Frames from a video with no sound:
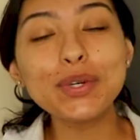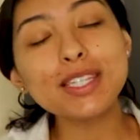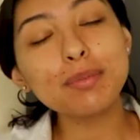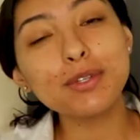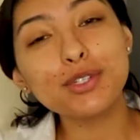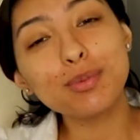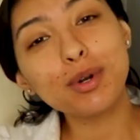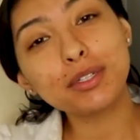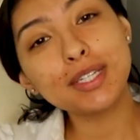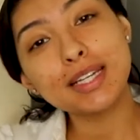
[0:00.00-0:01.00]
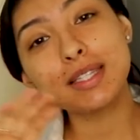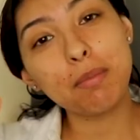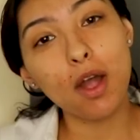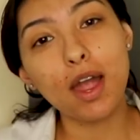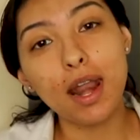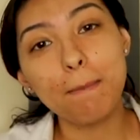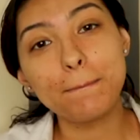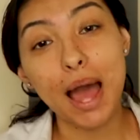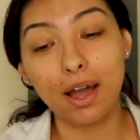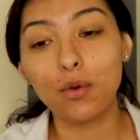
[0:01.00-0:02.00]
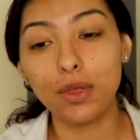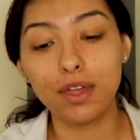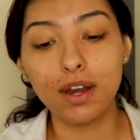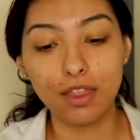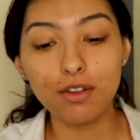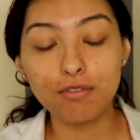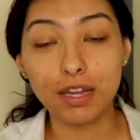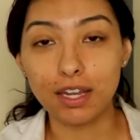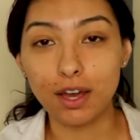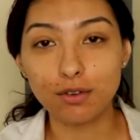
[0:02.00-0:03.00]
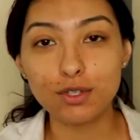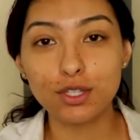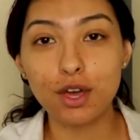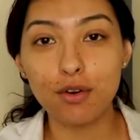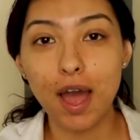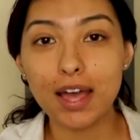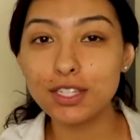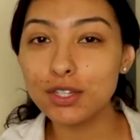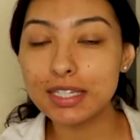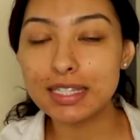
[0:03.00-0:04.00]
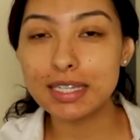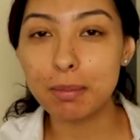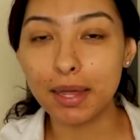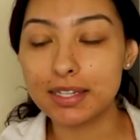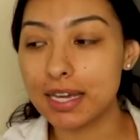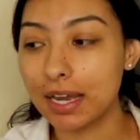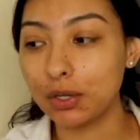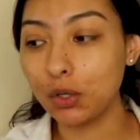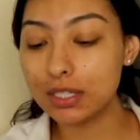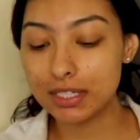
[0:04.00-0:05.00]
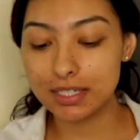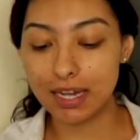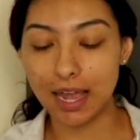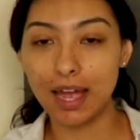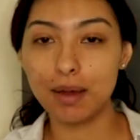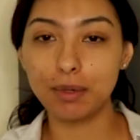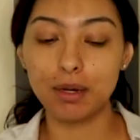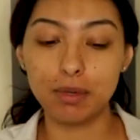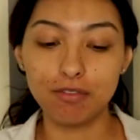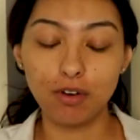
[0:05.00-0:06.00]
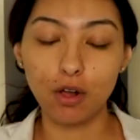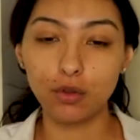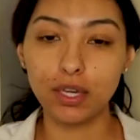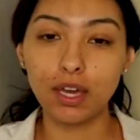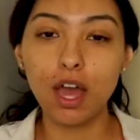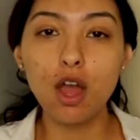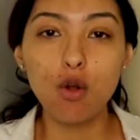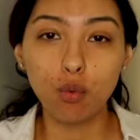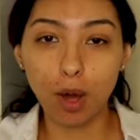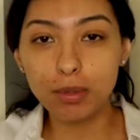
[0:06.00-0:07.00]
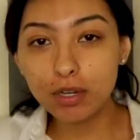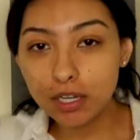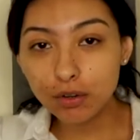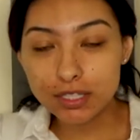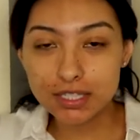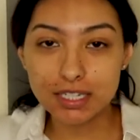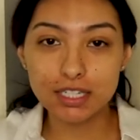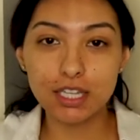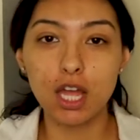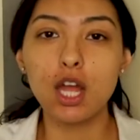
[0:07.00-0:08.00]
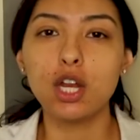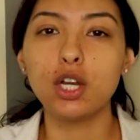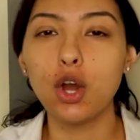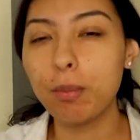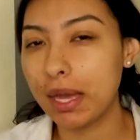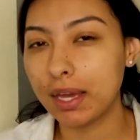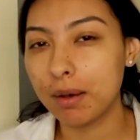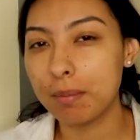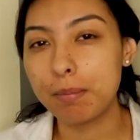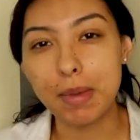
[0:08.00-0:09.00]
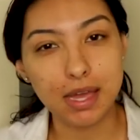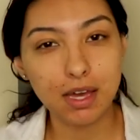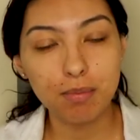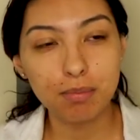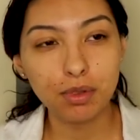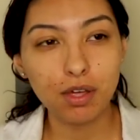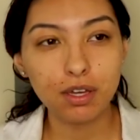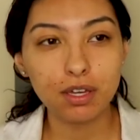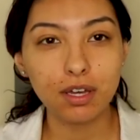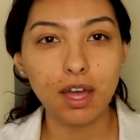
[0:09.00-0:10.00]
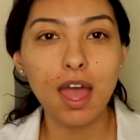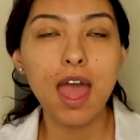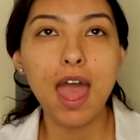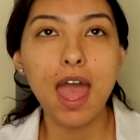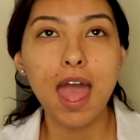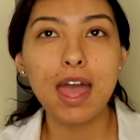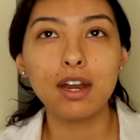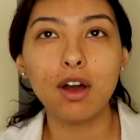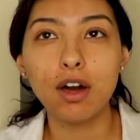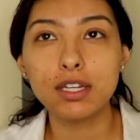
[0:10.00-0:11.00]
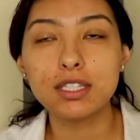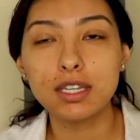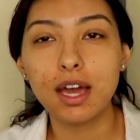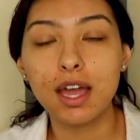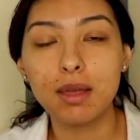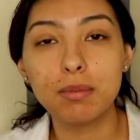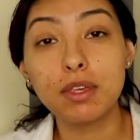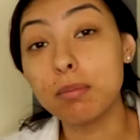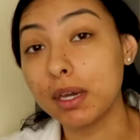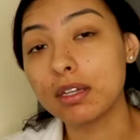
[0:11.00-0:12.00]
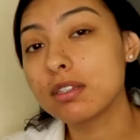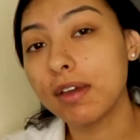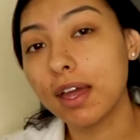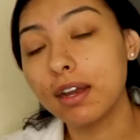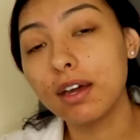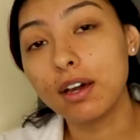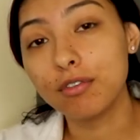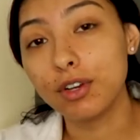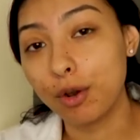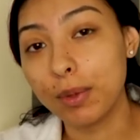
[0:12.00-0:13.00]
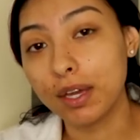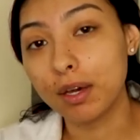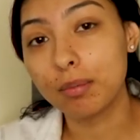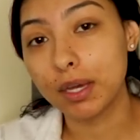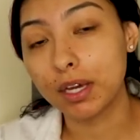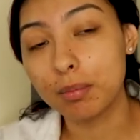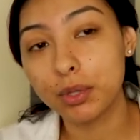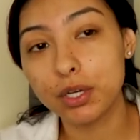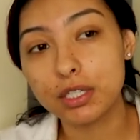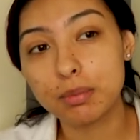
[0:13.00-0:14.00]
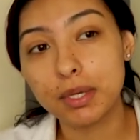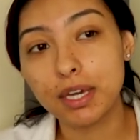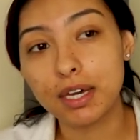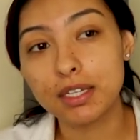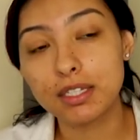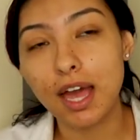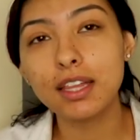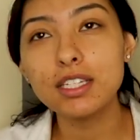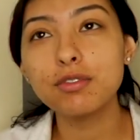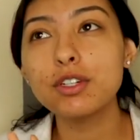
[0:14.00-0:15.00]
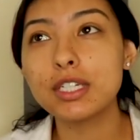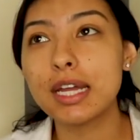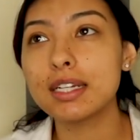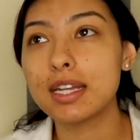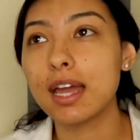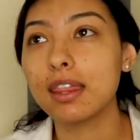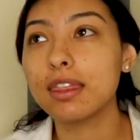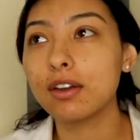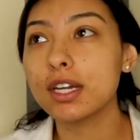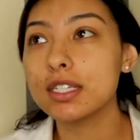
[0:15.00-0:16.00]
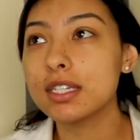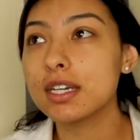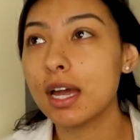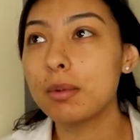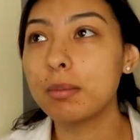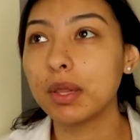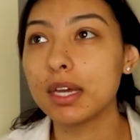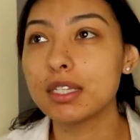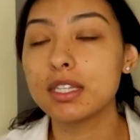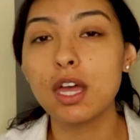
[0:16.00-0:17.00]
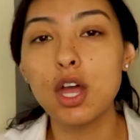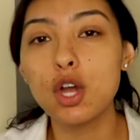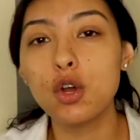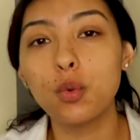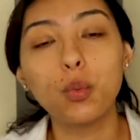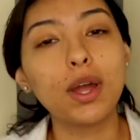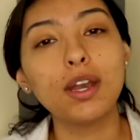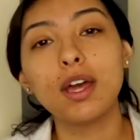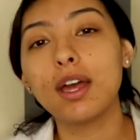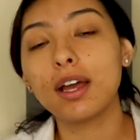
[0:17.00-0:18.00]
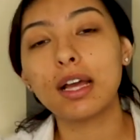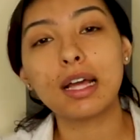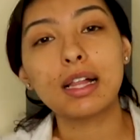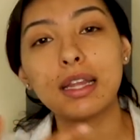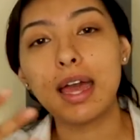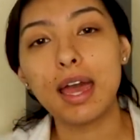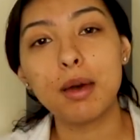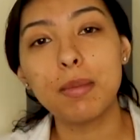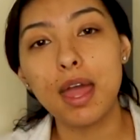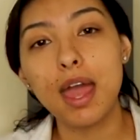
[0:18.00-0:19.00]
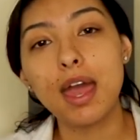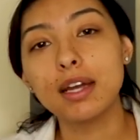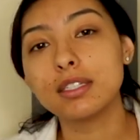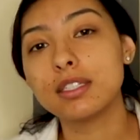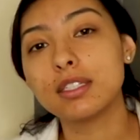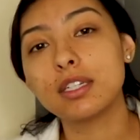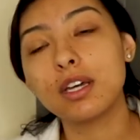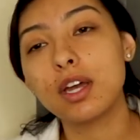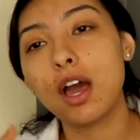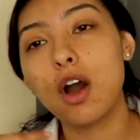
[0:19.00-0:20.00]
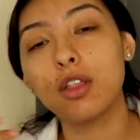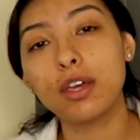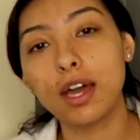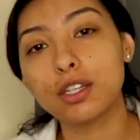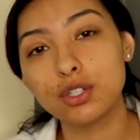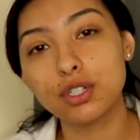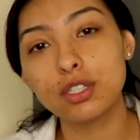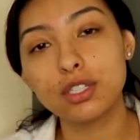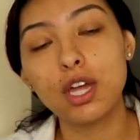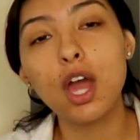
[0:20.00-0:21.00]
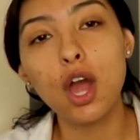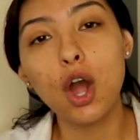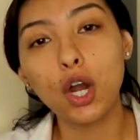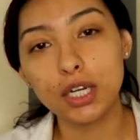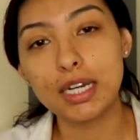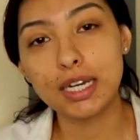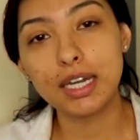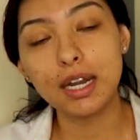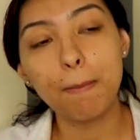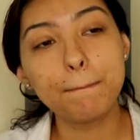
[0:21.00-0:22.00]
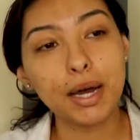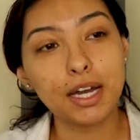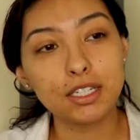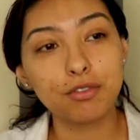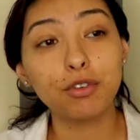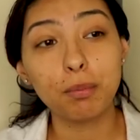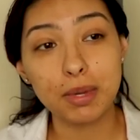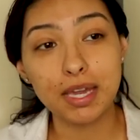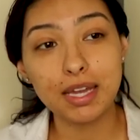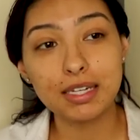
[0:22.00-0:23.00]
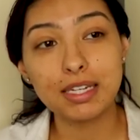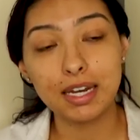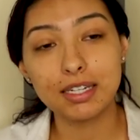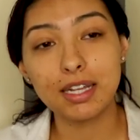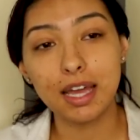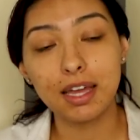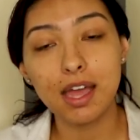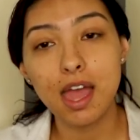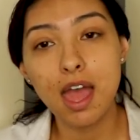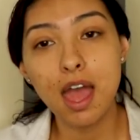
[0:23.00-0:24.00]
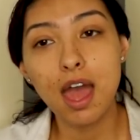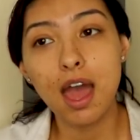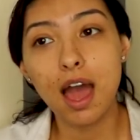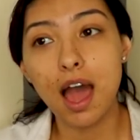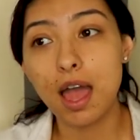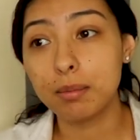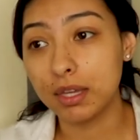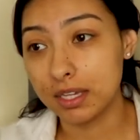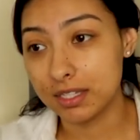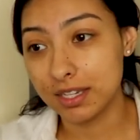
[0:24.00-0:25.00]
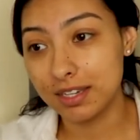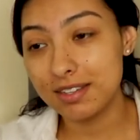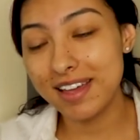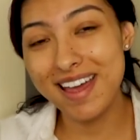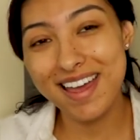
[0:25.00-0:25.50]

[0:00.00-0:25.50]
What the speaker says: What's up, YouTube world? It's Mara, and I'm back with another video. So, as you can see by the title, today I'm gonna be following RawBeautyKristi's no makeup makeup look. And honestly, I am the biggest fan of no makeup makeup looks because, at least for day to day, there is a time and place when glam and all the extras are needed. But for me, day to day, I'm lazy.